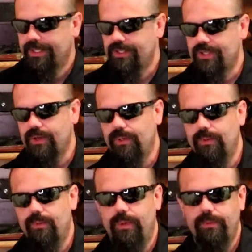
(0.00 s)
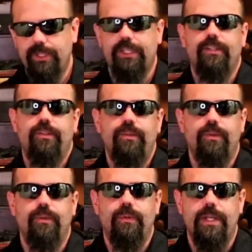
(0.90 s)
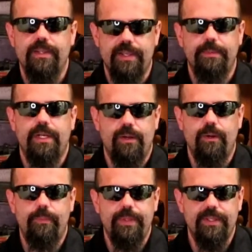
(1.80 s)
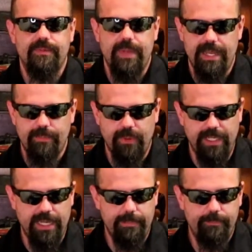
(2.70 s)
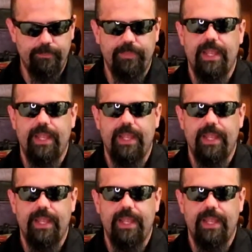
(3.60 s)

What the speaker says: So what we're going to do is I'm going to open this bad boy up